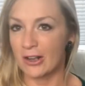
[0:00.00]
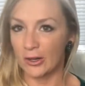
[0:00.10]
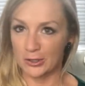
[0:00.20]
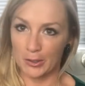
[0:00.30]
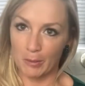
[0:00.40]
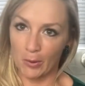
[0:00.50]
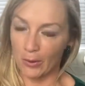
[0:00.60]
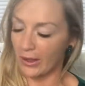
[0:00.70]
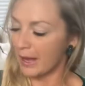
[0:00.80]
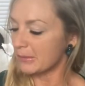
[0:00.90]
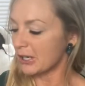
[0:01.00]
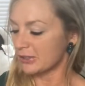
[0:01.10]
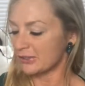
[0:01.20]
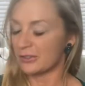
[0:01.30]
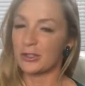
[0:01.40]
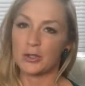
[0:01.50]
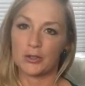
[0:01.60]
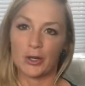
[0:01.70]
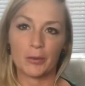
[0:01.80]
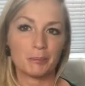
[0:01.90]
Arctic Pole. I'm not too
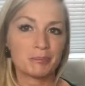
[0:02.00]
sure.